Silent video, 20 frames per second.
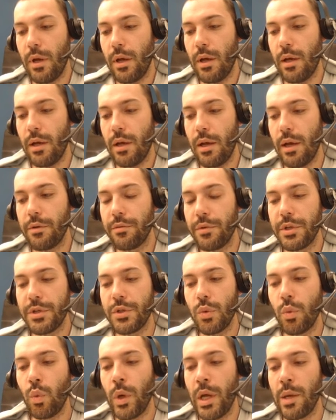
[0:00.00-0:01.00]
I reach
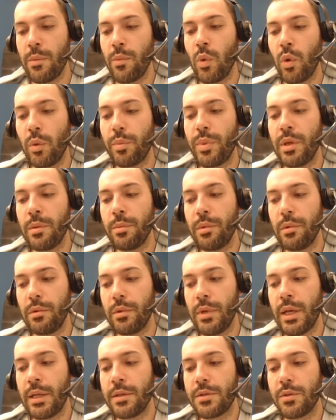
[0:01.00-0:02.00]
way more people
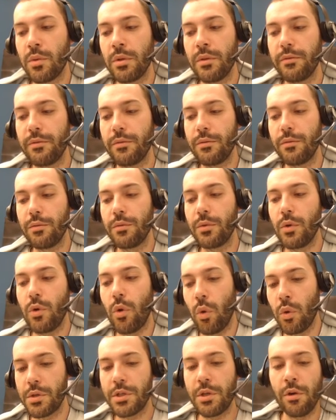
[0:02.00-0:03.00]
and sort of
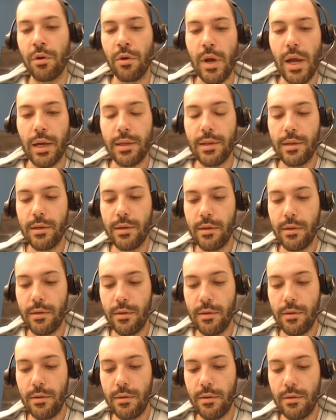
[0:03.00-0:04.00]
course correct
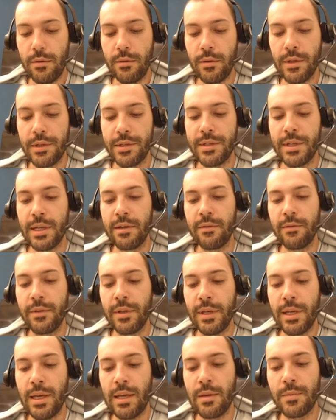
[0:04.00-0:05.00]
the state of the
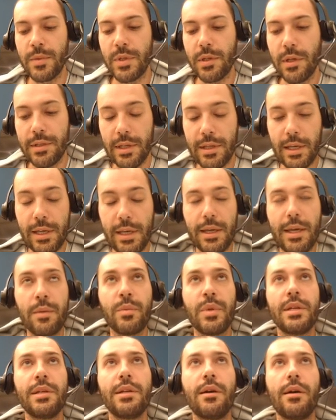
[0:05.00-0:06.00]
games, because I think it can
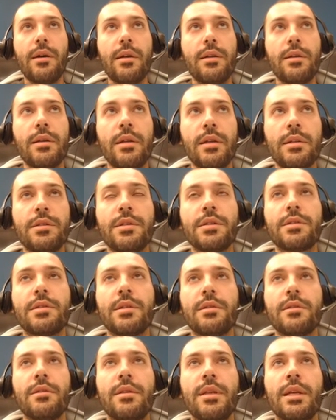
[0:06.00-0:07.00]
be done. It's just a
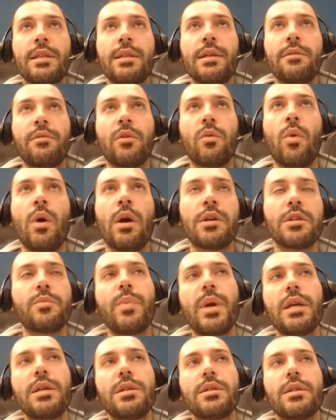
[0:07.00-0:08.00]
thing that requires
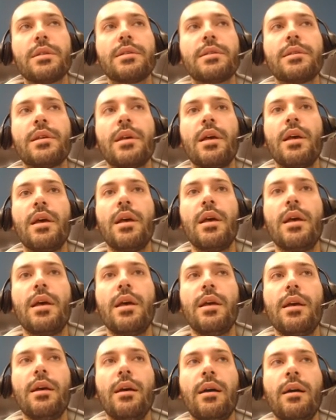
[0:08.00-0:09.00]
patience.
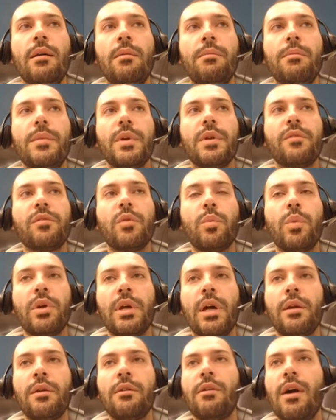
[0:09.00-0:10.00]
You have to put
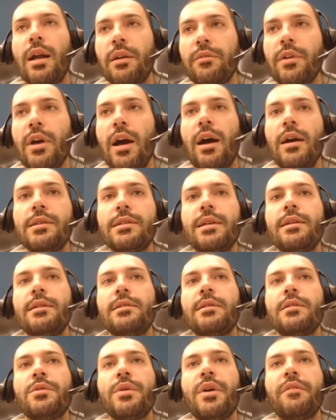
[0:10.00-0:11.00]
out a lot of content
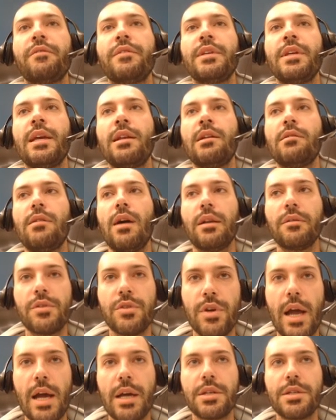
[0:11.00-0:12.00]
and you have to gain a lot of
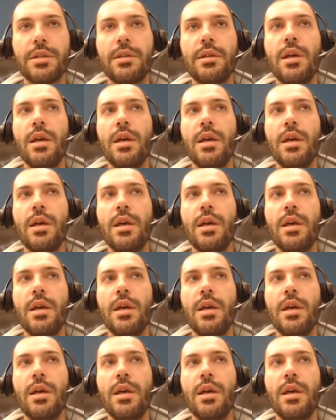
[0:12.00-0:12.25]
traction.